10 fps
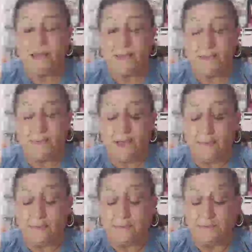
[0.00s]
I have a
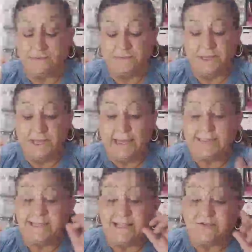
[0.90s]
problem.
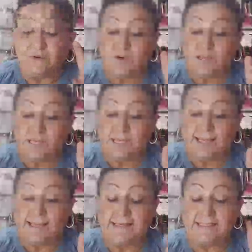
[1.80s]
It's not drawing the
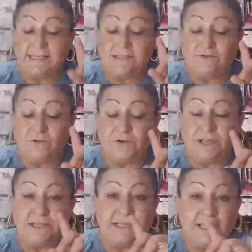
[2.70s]
eyes. It's
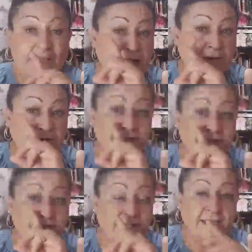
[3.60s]
drawing the
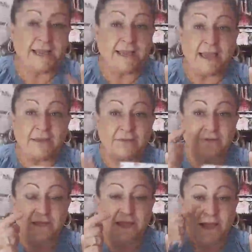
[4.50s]
irises of the eye.
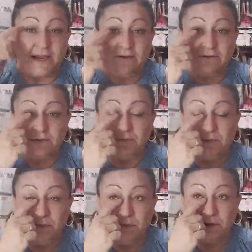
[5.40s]
I know some
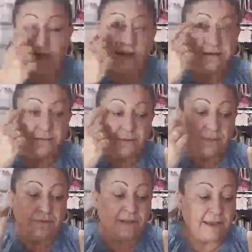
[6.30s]
people put it here, some people
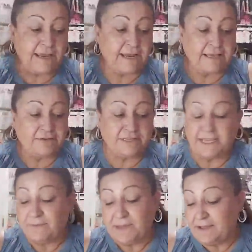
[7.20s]
put it there, and I just
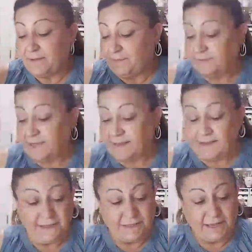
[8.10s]
can't make up on that.
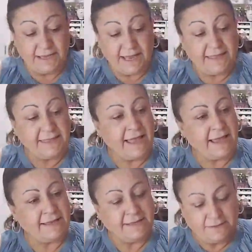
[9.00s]
So I got
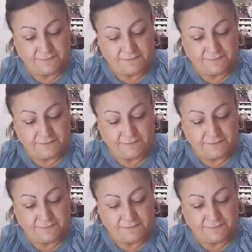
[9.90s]
that.